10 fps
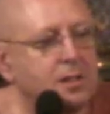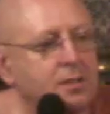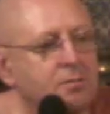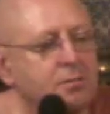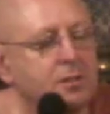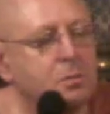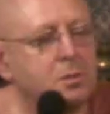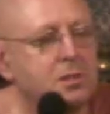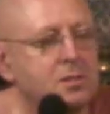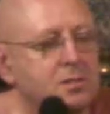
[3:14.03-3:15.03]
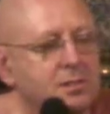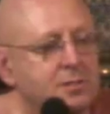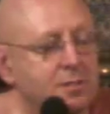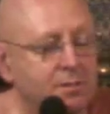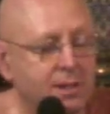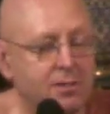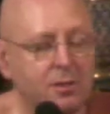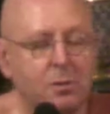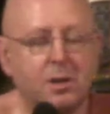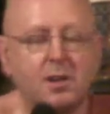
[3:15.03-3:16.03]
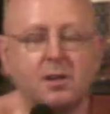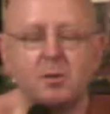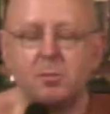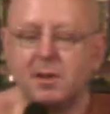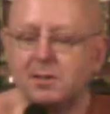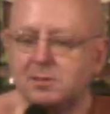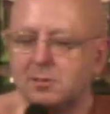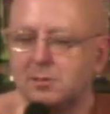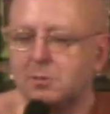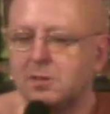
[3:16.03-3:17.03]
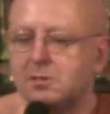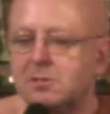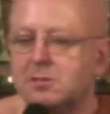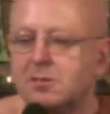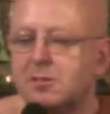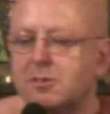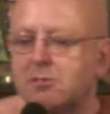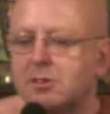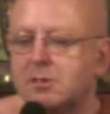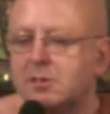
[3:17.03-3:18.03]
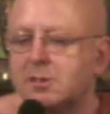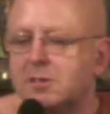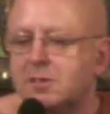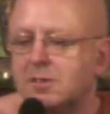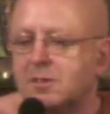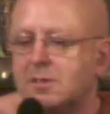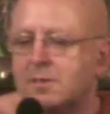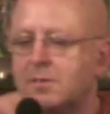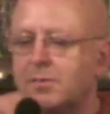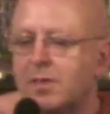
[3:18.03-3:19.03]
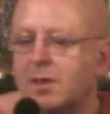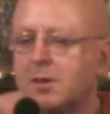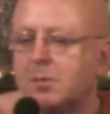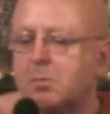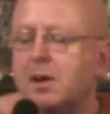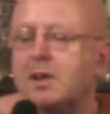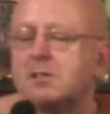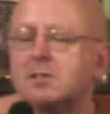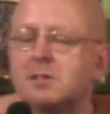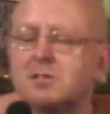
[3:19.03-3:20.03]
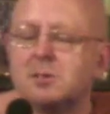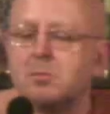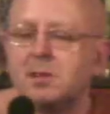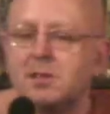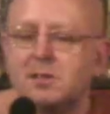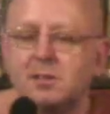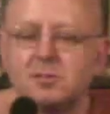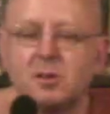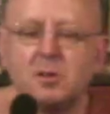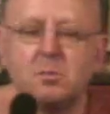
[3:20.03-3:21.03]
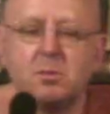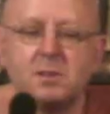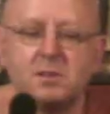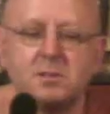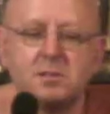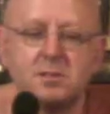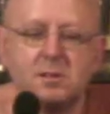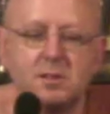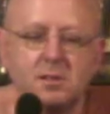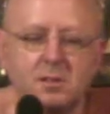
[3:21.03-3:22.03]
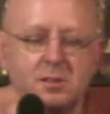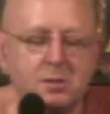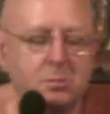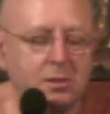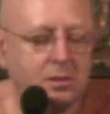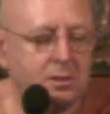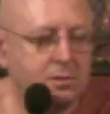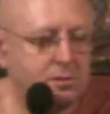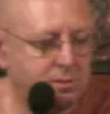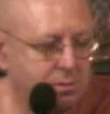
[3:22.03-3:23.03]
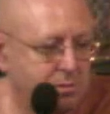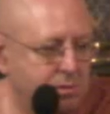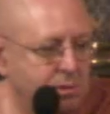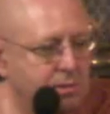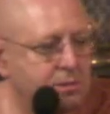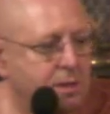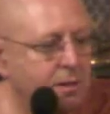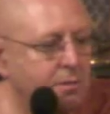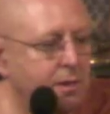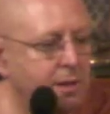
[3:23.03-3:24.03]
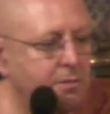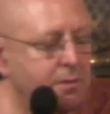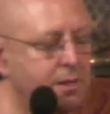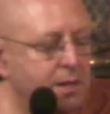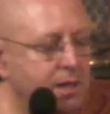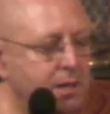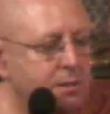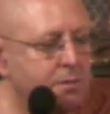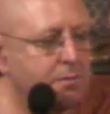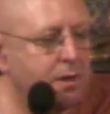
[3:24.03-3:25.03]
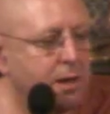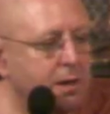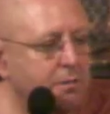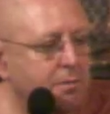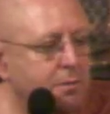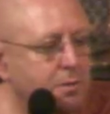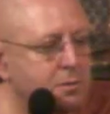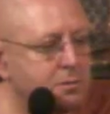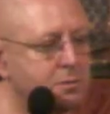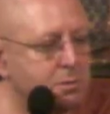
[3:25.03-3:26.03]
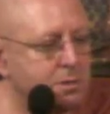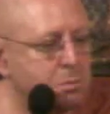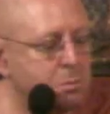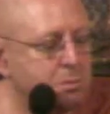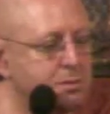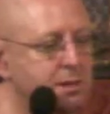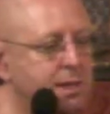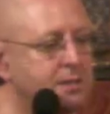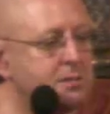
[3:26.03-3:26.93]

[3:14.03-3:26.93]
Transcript: the real world is the fact that you are in many situations on your own. But it doesn't mean it's hopeless because instead of having a divine force which will protect